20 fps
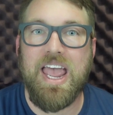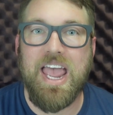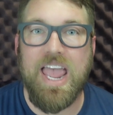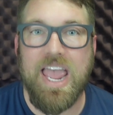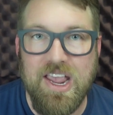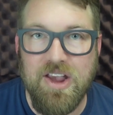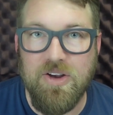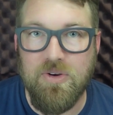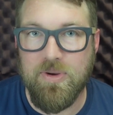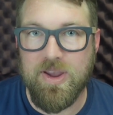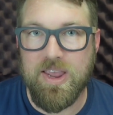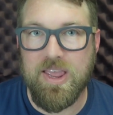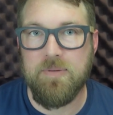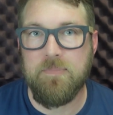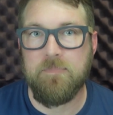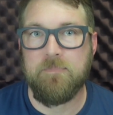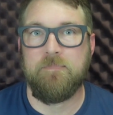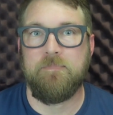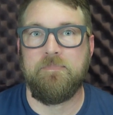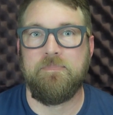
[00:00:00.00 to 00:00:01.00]
angry.
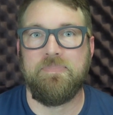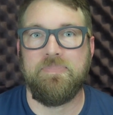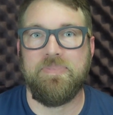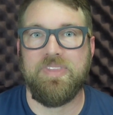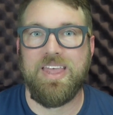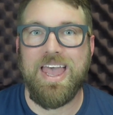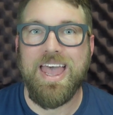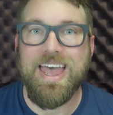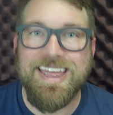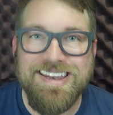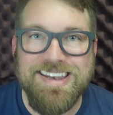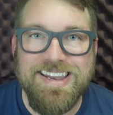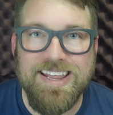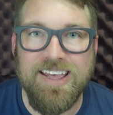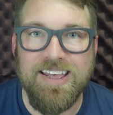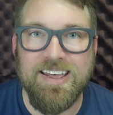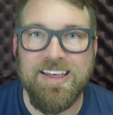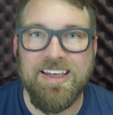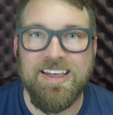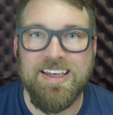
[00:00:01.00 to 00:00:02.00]
And
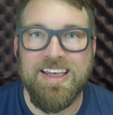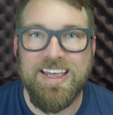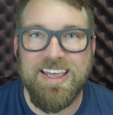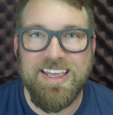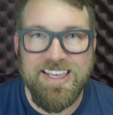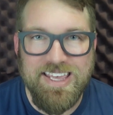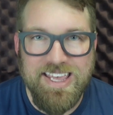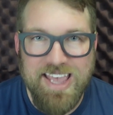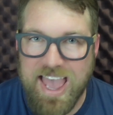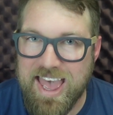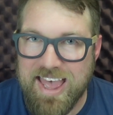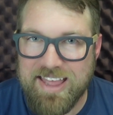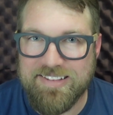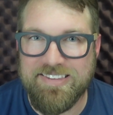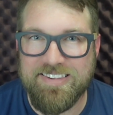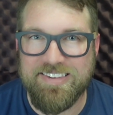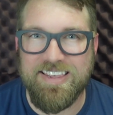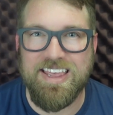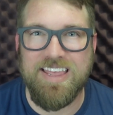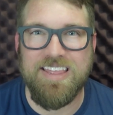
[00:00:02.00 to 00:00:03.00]

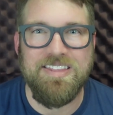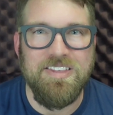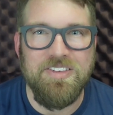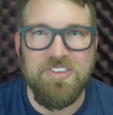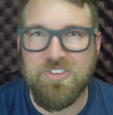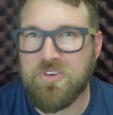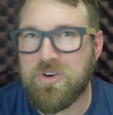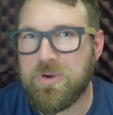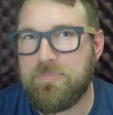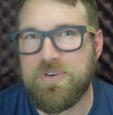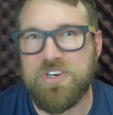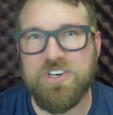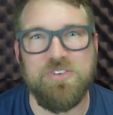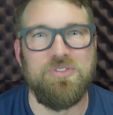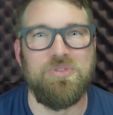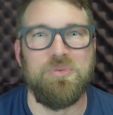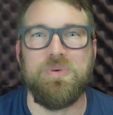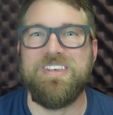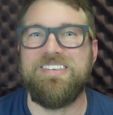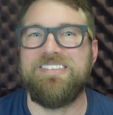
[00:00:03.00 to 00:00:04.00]
yet, in the
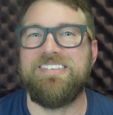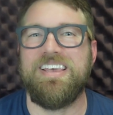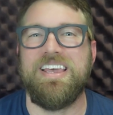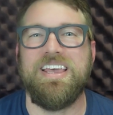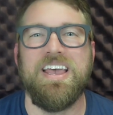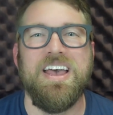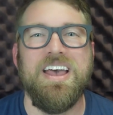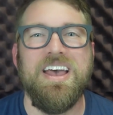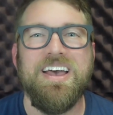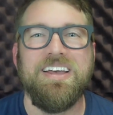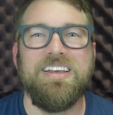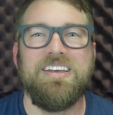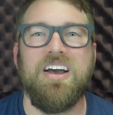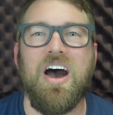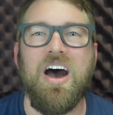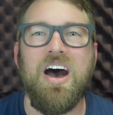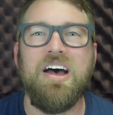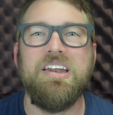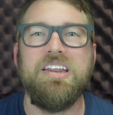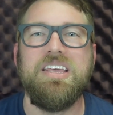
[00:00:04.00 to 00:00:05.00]
scriptures we see,
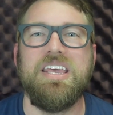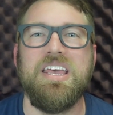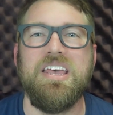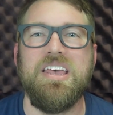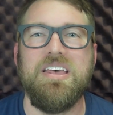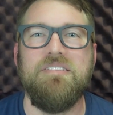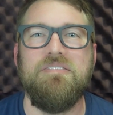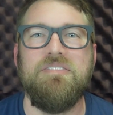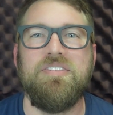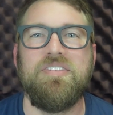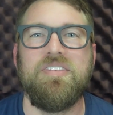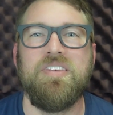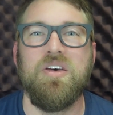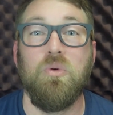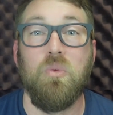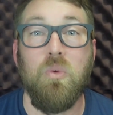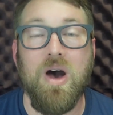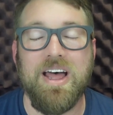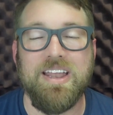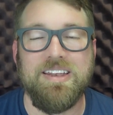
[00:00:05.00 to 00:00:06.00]
God gives
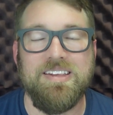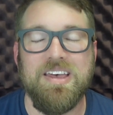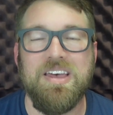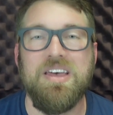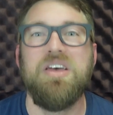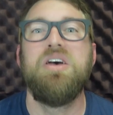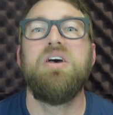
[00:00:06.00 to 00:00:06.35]
what?